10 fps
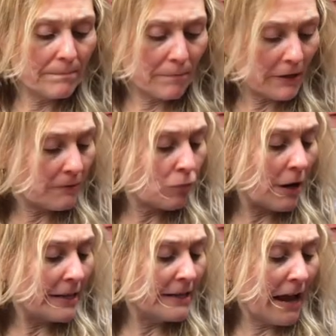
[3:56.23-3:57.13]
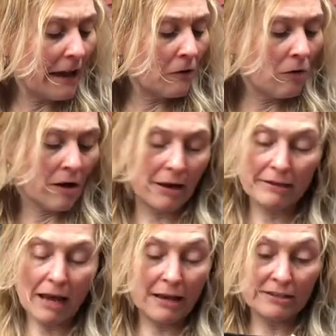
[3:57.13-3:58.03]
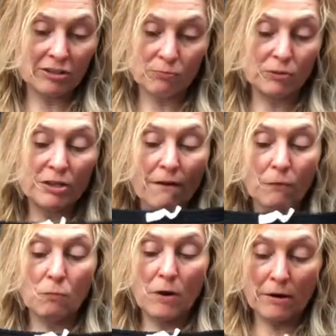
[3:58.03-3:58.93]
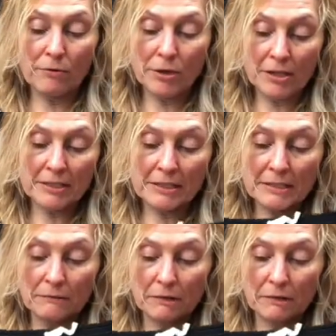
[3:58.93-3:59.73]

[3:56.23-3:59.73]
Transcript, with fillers: but right now, I, I just would never wear this